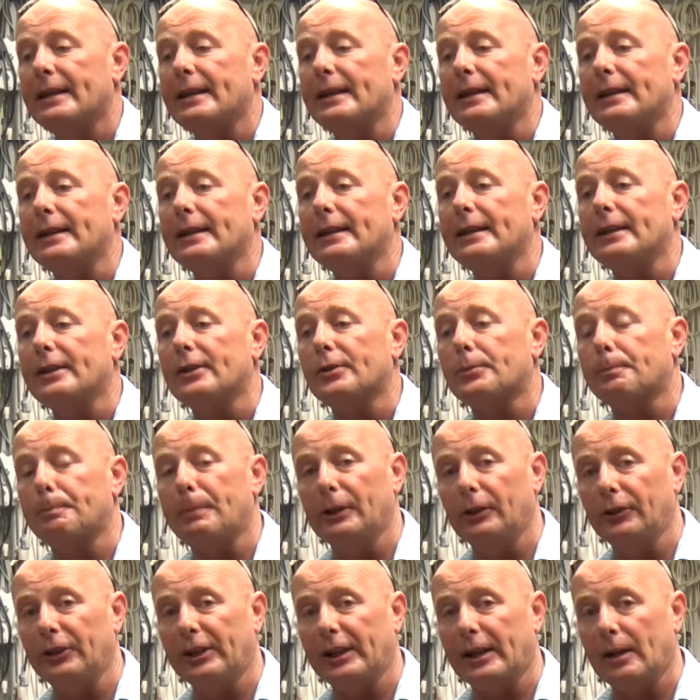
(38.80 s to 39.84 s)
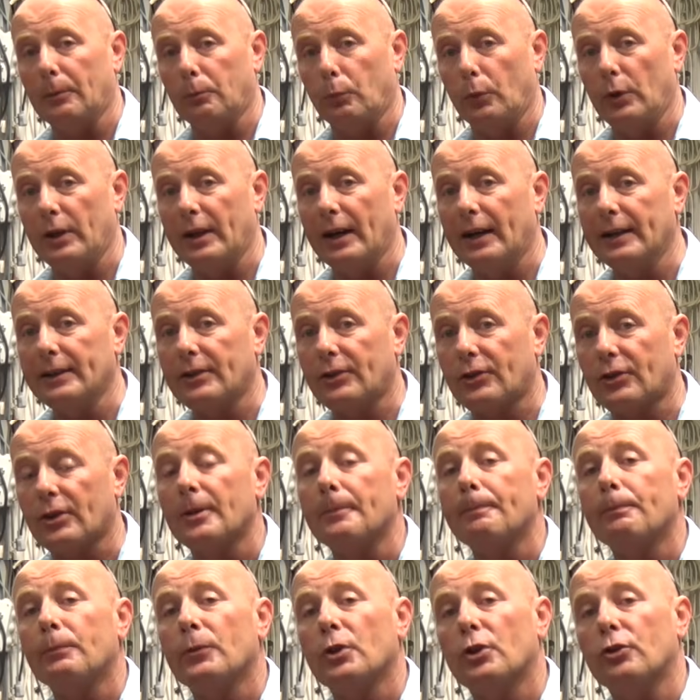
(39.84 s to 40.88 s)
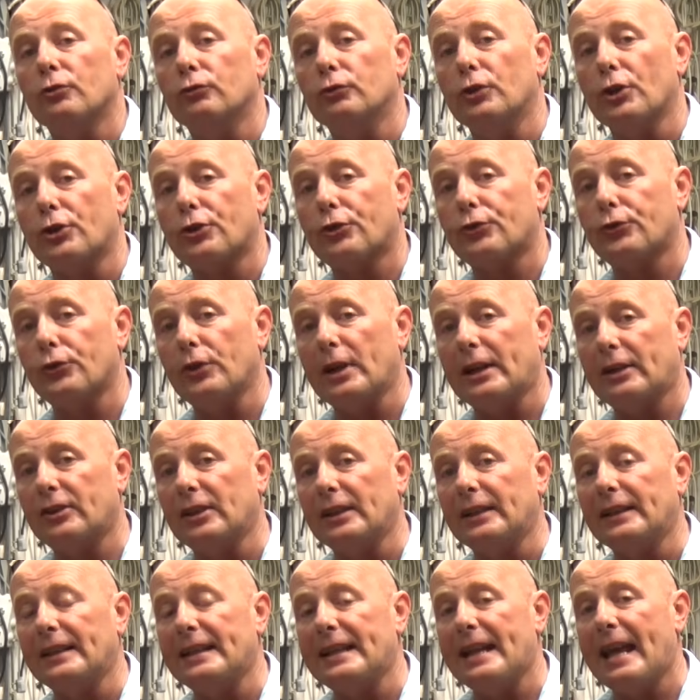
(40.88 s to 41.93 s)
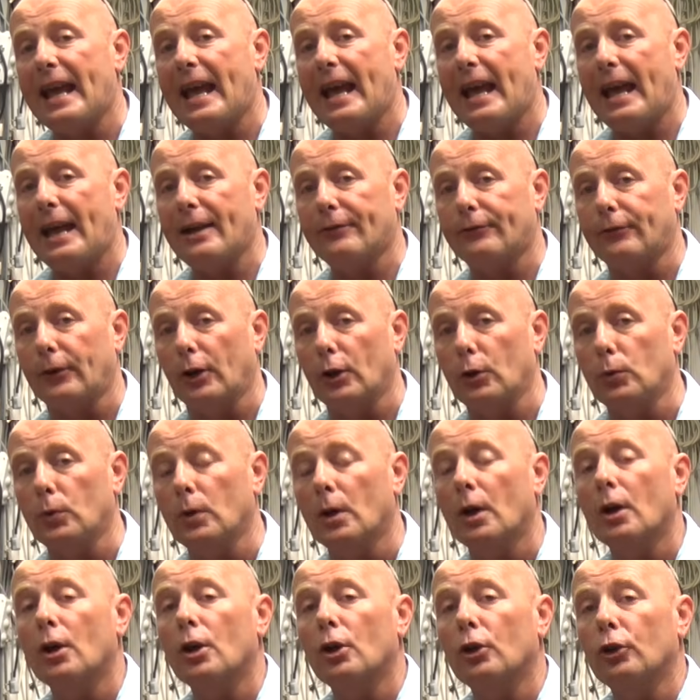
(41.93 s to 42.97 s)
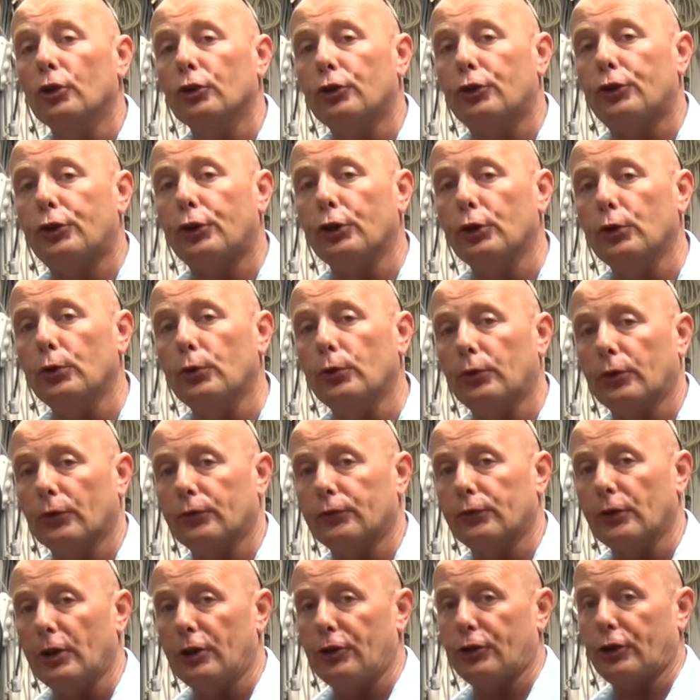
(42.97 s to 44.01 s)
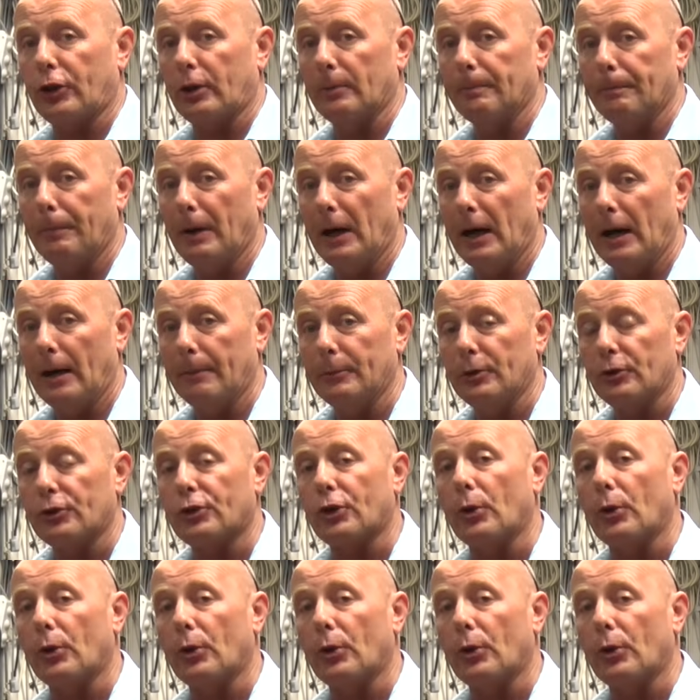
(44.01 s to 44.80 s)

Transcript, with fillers: is building up with ice, restricting the airflow to the fridge compartment.